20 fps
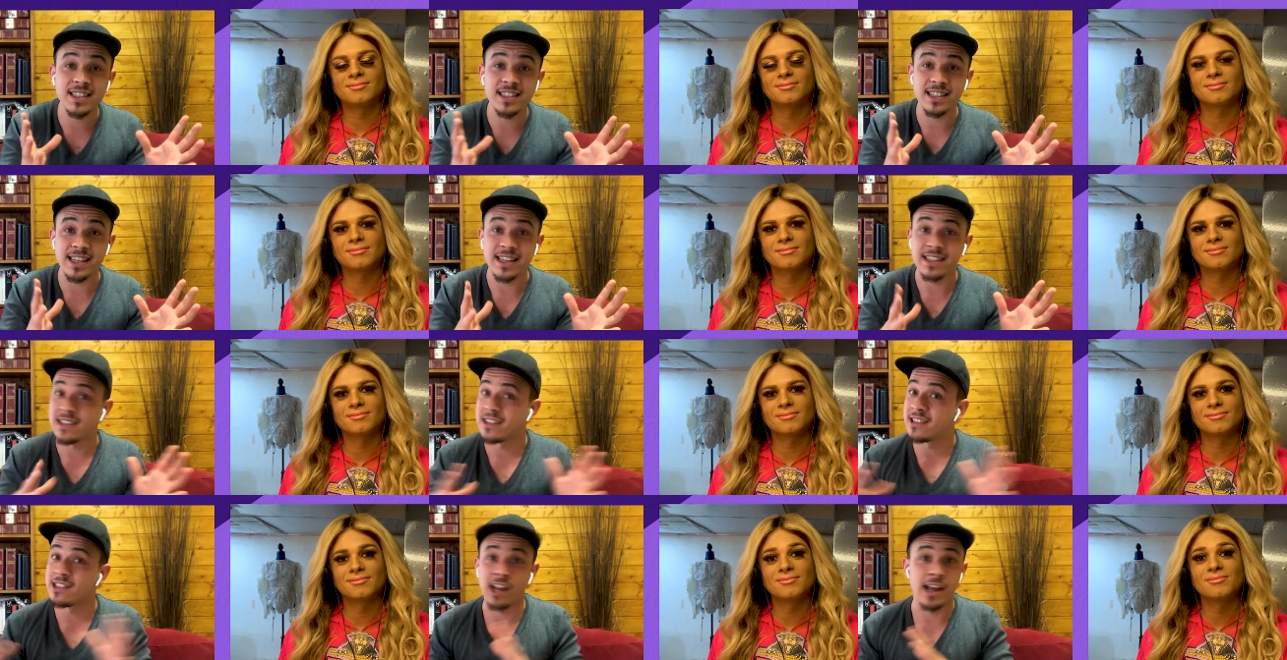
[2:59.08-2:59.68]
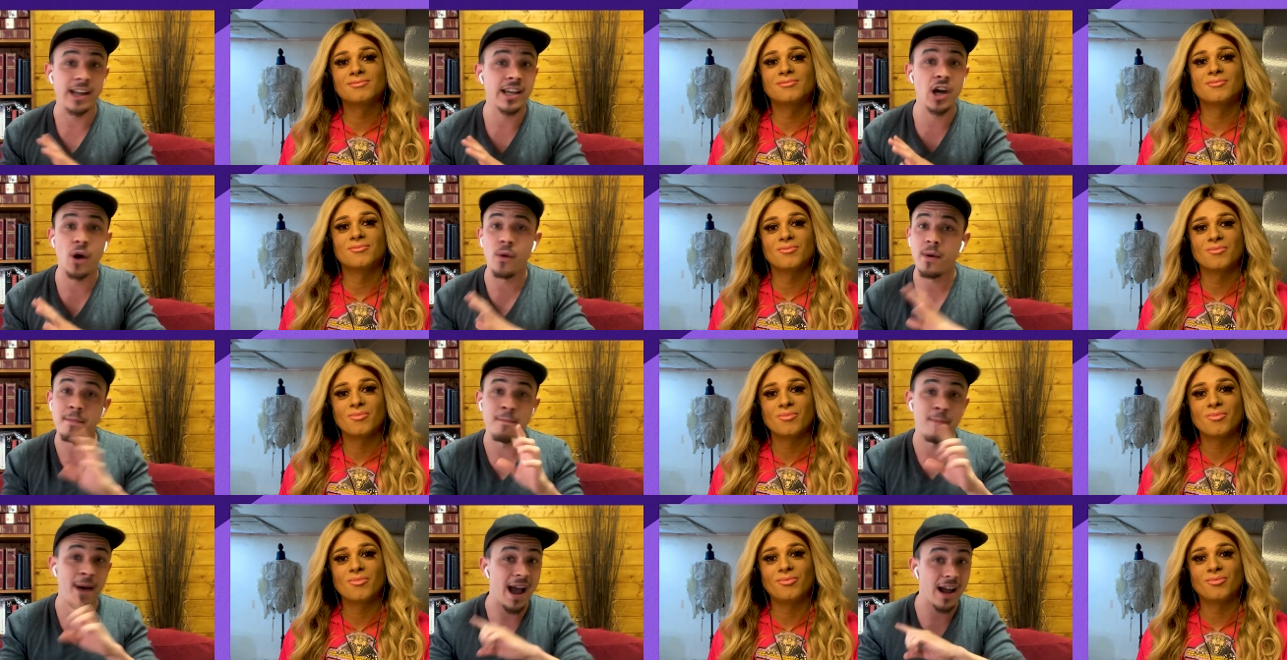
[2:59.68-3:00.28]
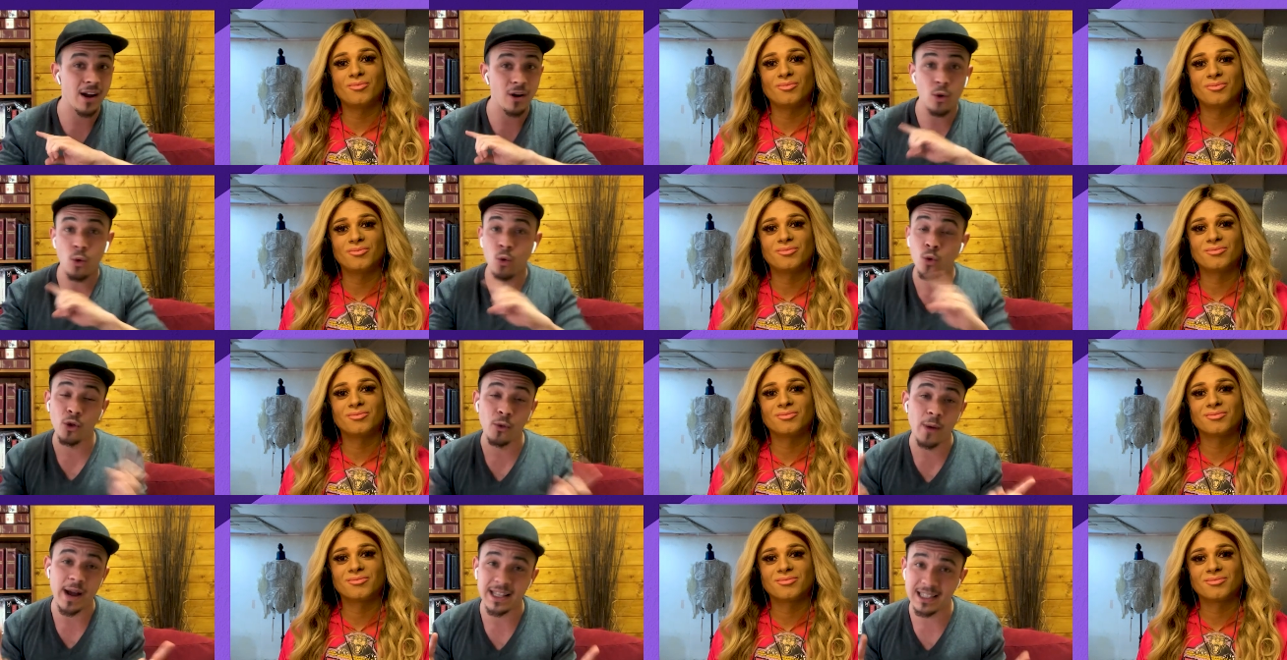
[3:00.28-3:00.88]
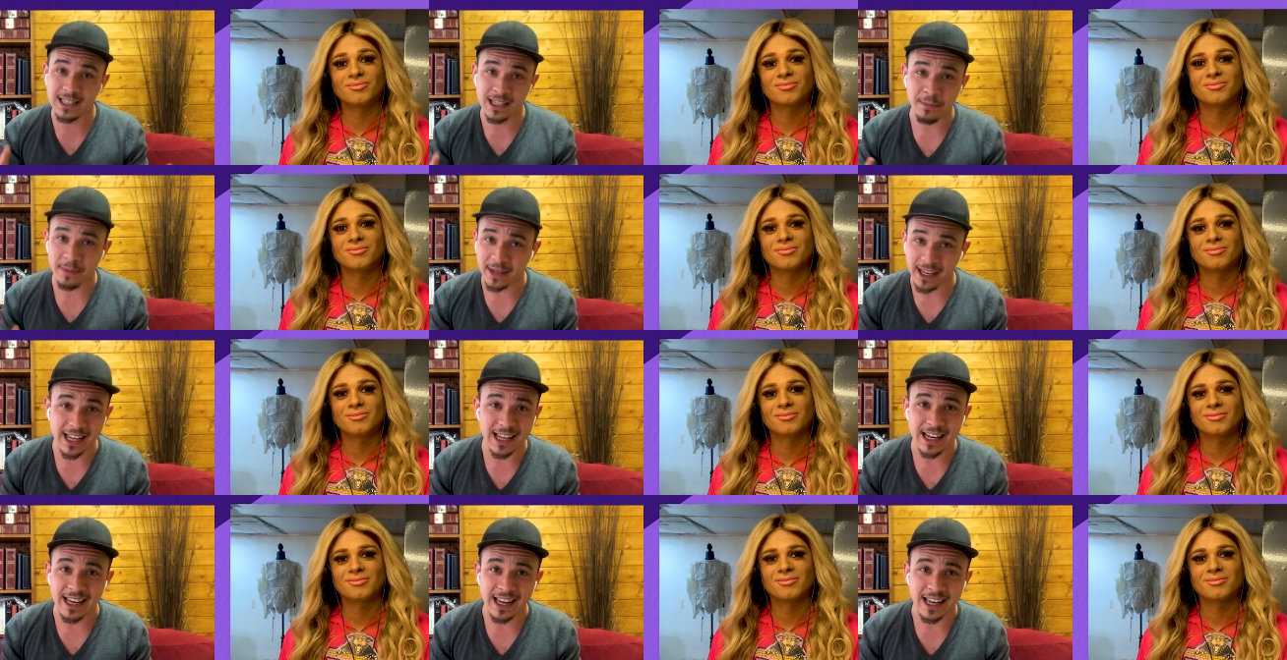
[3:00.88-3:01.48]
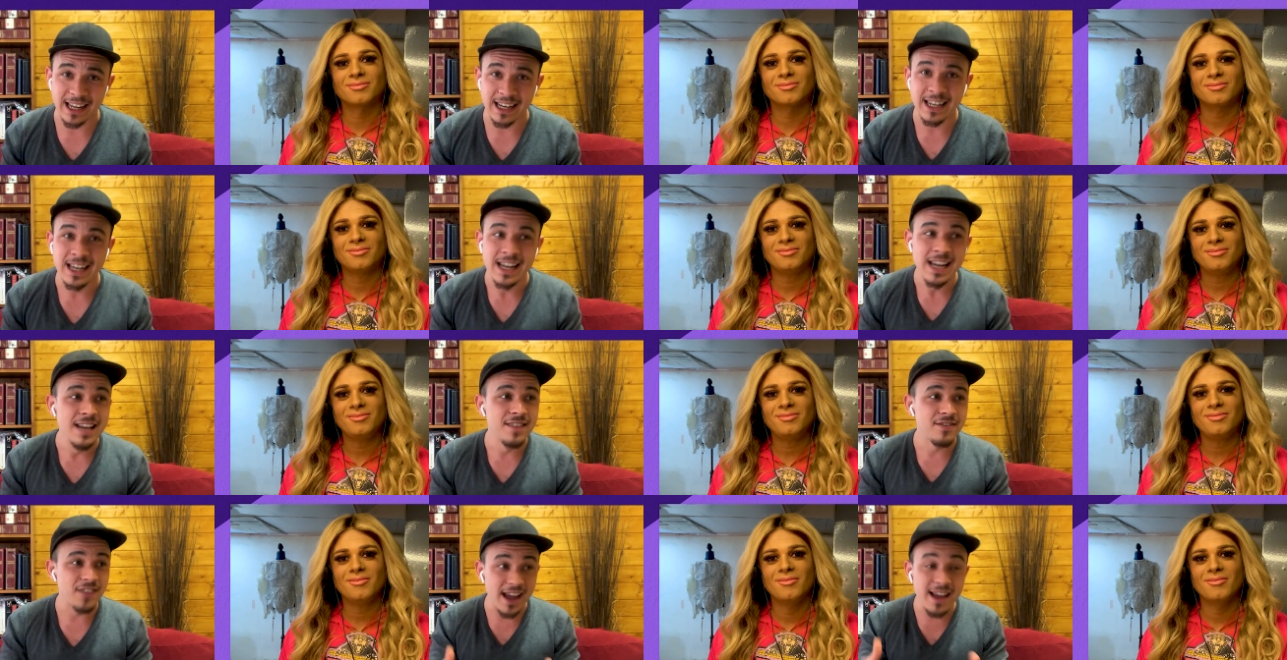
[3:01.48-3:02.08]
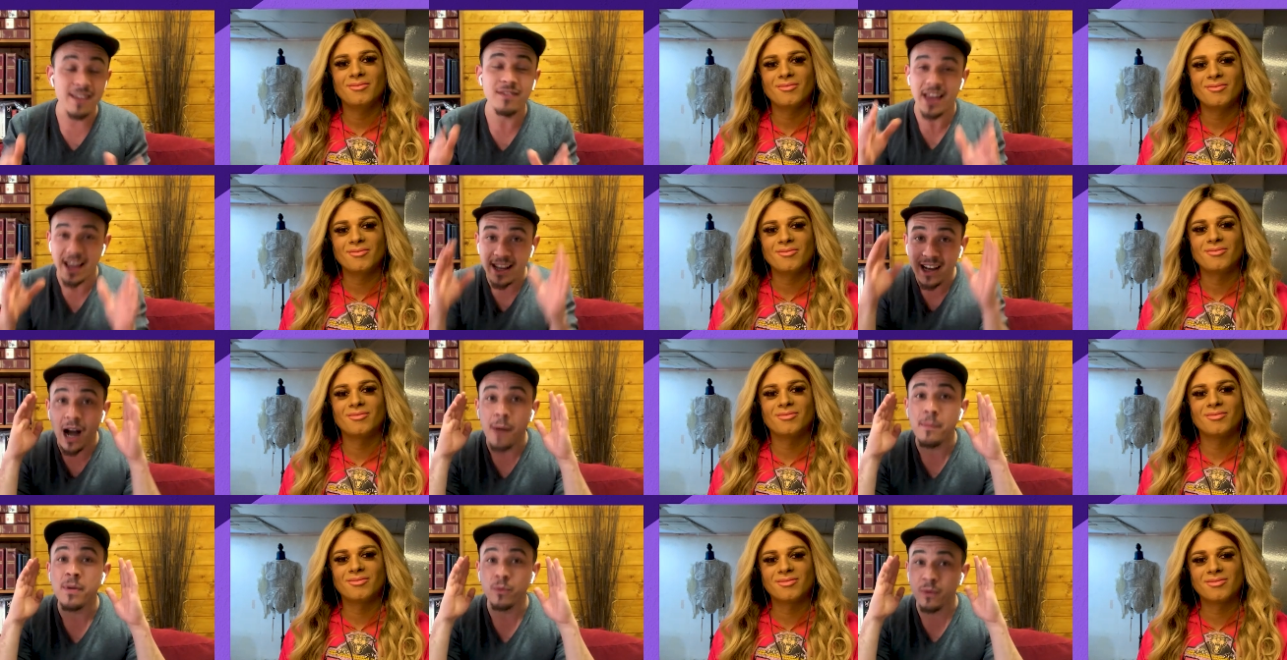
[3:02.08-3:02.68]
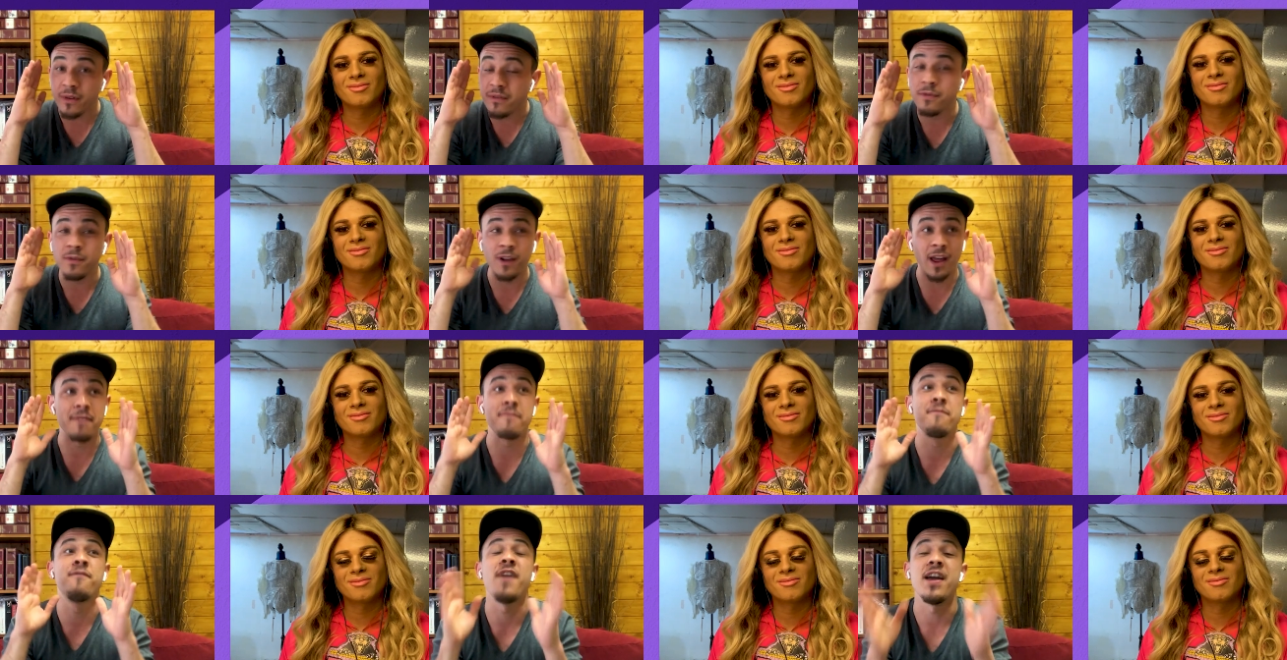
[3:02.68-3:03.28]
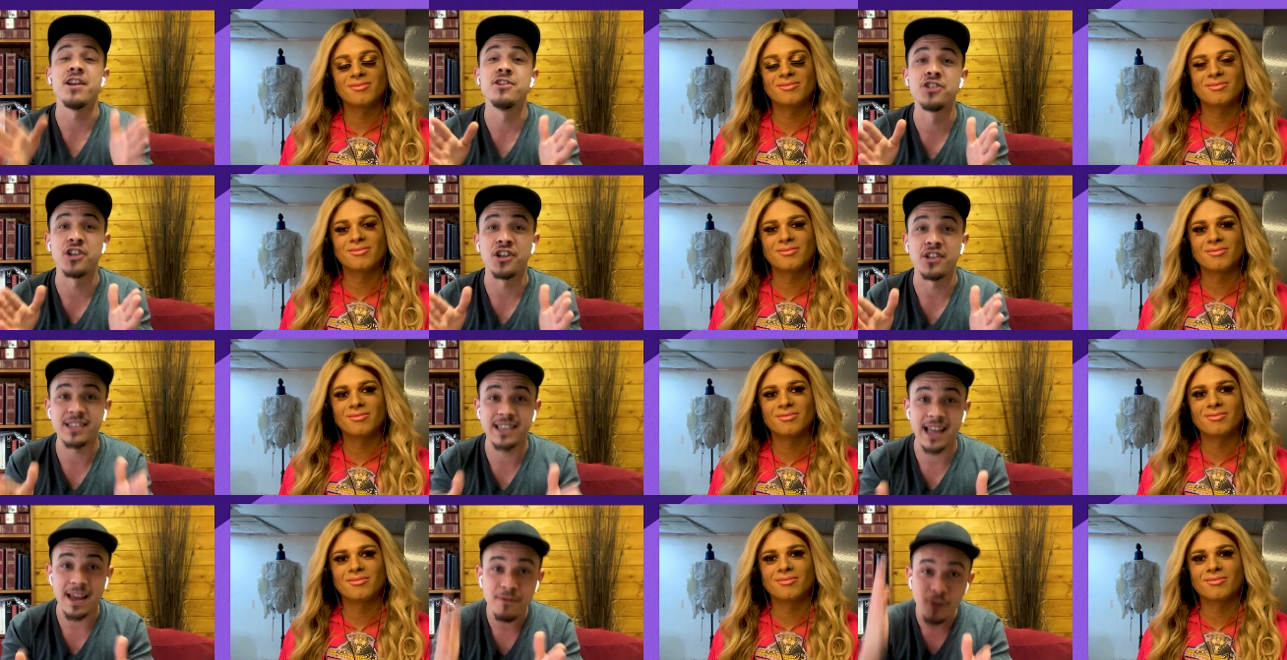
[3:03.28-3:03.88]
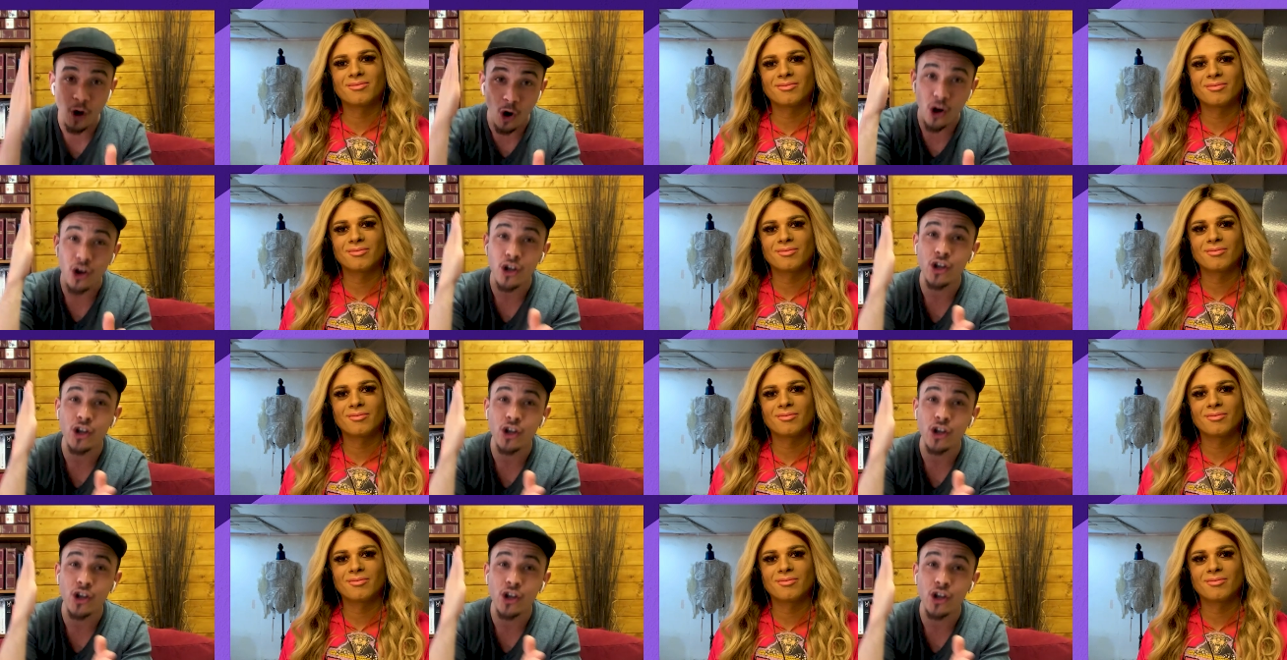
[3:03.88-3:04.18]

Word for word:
Speaker 1: seasons, like going back all the way to the beginning, they they're coming with like vengeance. They've got a